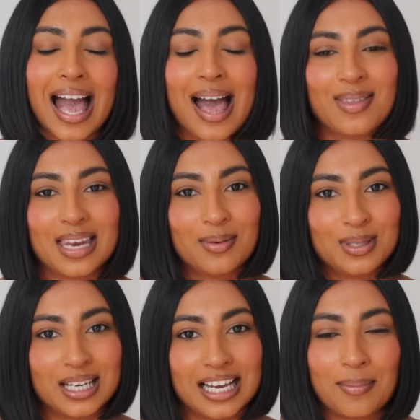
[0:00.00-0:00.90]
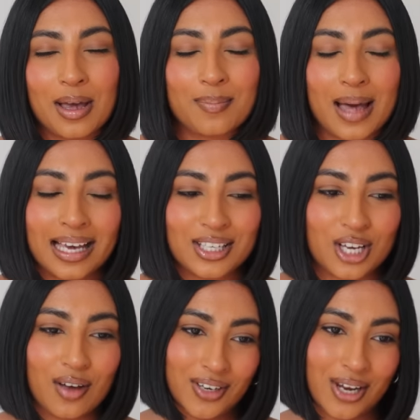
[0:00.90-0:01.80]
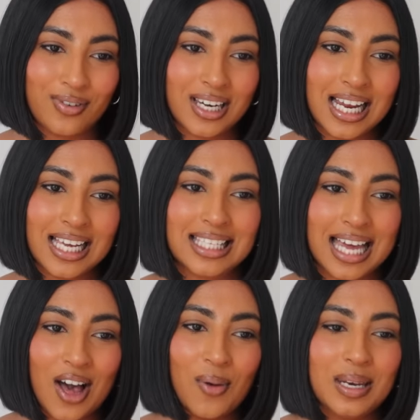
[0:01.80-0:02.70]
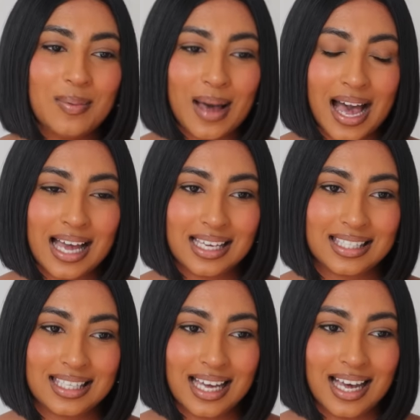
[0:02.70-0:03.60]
and then I was looking at my bag shelf and I realised how many bags